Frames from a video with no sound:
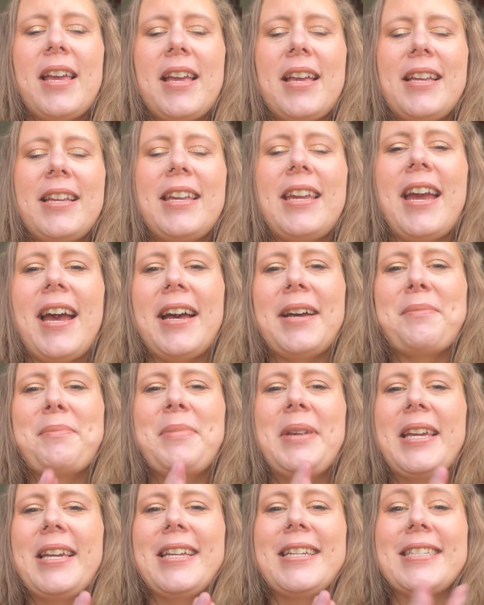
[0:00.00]
Yeah,
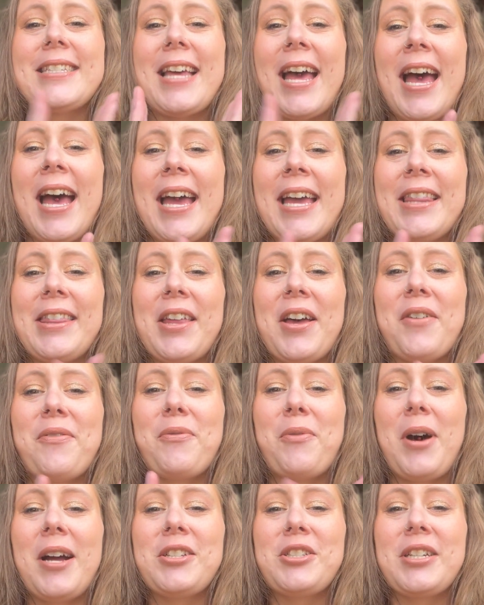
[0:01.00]
because I love
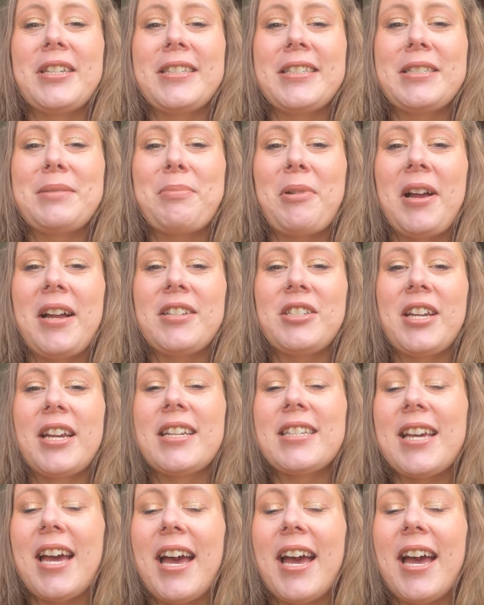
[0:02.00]
watching this project.